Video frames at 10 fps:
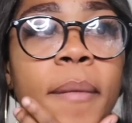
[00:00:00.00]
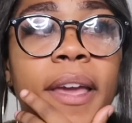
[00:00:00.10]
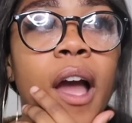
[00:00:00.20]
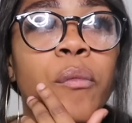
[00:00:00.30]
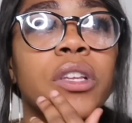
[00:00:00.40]

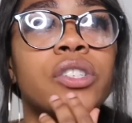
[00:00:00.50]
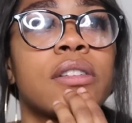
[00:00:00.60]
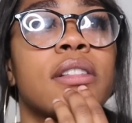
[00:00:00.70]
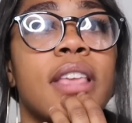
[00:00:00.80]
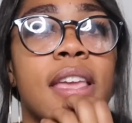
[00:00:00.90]
Man, I'm really
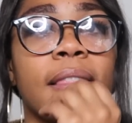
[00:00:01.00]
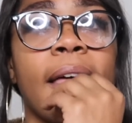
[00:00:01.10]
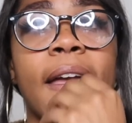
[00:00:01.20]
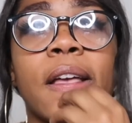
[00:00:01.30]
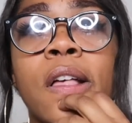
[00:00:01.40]
trying to think
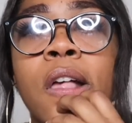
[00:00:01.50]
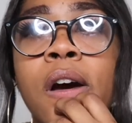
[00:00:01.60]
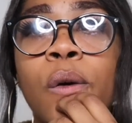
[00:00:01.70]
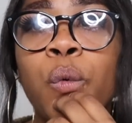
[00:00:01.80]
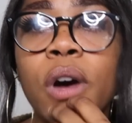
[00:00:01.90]
like
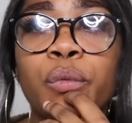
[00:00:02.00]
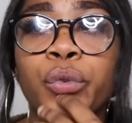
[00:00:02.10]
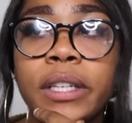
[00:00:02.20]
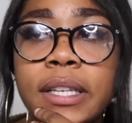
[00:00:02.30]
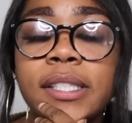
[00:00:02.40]
what
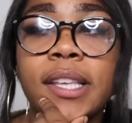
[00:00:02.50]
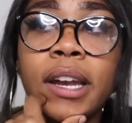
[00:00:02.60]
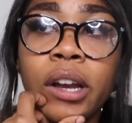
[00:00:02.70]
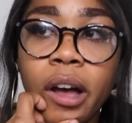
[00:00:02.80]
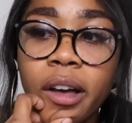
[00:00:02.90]
really
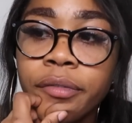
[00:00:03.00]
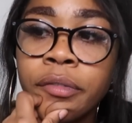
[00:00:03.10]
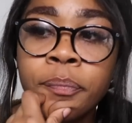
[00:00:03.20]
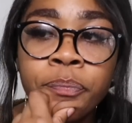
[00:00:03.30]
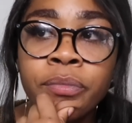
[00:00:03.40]
set it off.
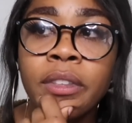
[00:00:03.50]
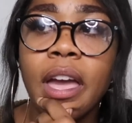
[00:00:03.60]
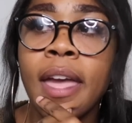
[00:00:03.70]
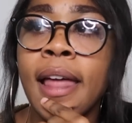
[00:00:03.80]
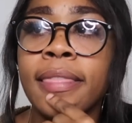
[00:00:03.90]

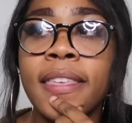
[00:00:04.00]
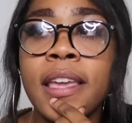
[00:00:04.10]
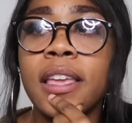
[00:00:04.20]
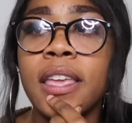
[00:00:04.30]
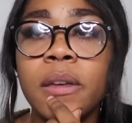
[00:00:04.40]
And I
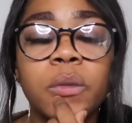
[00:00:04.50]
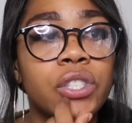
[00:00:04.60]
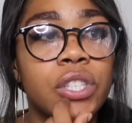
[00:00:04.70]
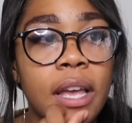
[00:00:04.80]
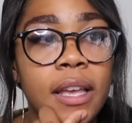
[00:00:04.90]
think he
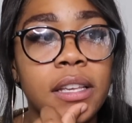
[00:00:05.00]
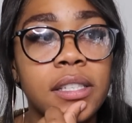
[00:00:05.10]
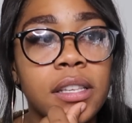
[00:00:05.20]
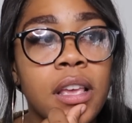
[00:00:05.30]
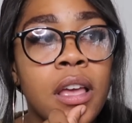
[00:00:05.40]
was
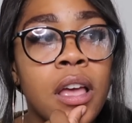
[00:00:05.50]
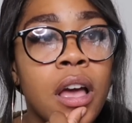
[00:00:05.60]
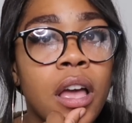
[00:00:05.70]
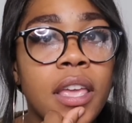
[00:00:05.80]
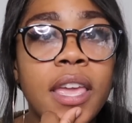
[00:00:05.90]
just,
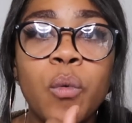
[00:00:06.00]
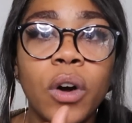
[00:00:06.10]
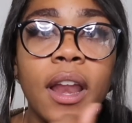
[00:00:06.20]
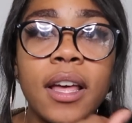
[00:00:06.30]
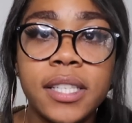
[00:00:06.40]
he
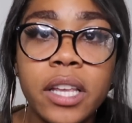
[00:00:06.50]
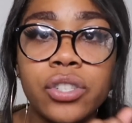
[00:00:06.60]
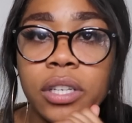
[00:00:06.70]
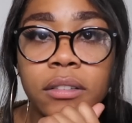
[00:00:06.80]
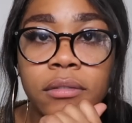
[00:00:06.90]
wanted
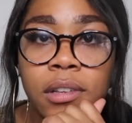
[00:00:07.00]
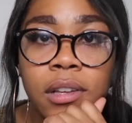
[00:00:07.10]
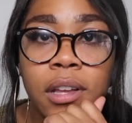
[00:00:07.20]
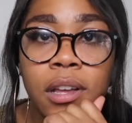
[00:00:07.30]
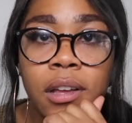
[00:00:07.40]
attention.
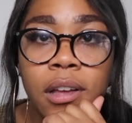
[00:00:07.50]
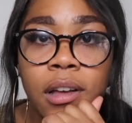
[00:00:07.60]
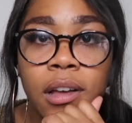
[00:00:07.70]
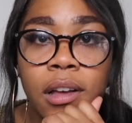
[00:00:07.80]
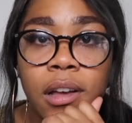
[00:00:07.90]

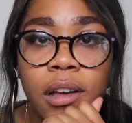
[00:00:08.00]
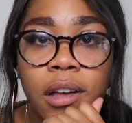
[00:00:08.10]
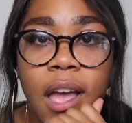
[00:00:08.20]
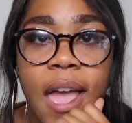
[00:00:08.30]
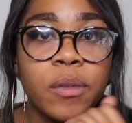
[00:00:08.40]

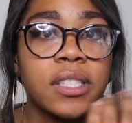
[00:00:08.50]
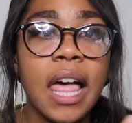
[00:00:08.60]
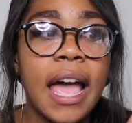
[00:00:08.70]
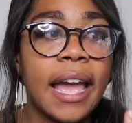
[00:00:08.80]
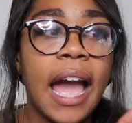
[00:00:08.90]
It was
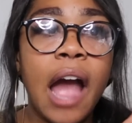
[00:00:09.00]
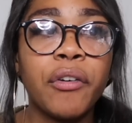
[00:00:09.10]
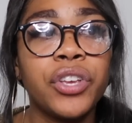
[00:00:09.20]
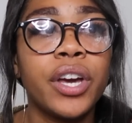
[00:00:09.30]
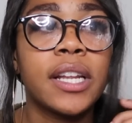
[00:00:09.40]
like, how
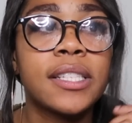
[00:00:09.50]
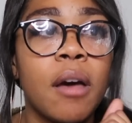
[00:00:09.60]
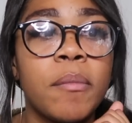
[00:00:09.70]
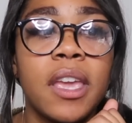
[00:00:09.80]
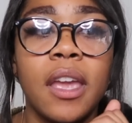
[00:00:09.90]
are you gonna
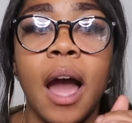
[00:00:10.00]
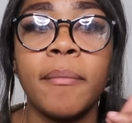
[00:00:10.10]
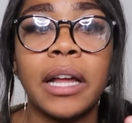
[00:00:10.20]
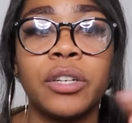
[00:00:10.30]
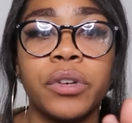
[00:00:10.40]
tell me
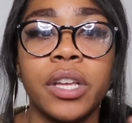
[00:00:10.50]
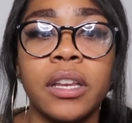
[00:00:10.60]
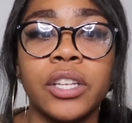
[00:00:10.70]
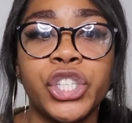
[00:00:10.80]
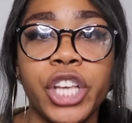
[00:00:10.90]
I'm not
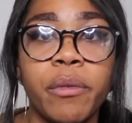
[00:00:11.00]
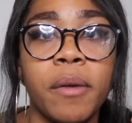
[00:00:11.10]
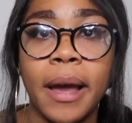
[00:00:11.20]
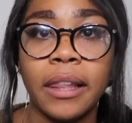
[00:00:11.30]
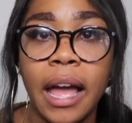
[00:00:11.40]
doing shit
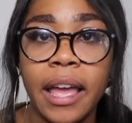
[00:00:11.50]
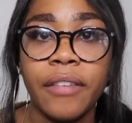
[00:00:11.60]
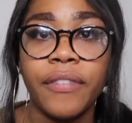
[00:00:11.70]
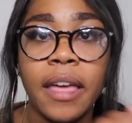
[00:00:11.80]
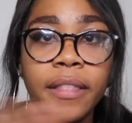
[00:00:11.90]
with my
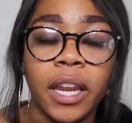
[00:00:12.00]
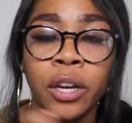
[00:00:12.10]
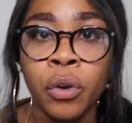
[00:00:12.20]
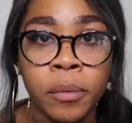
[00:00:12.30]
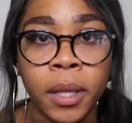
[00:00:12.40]
life and then
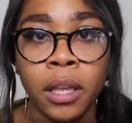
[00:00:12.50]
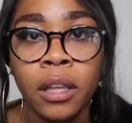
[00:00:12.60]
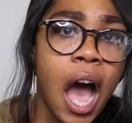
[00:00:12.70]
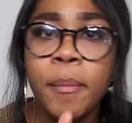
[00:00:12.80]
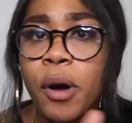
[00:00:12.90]
ignore
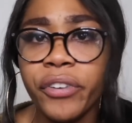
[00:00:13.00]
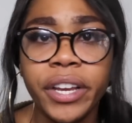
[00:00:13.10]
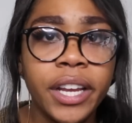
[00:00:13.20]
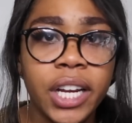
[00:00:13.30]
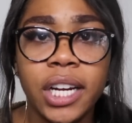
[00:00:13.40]
me? I'm over
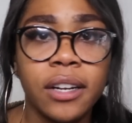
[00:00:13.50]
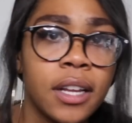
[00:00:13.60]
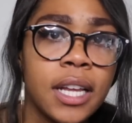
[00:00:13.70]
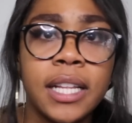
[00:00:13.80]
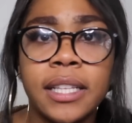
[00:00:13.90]
here